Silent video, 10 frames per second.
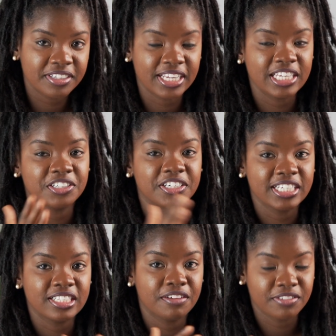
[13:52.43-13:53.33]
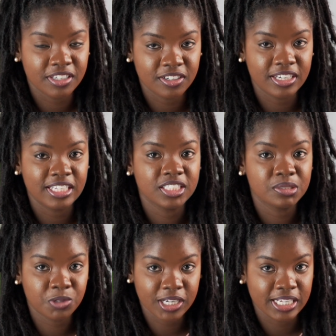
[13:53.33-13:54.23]
then you create a video that is
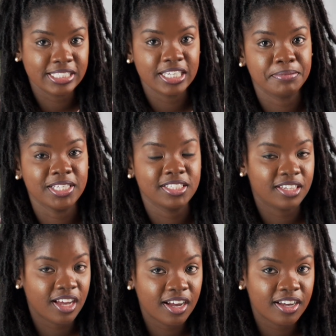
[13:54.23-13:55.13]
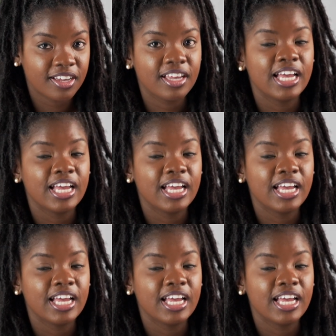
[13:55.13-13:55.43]
more than 10 minutes long,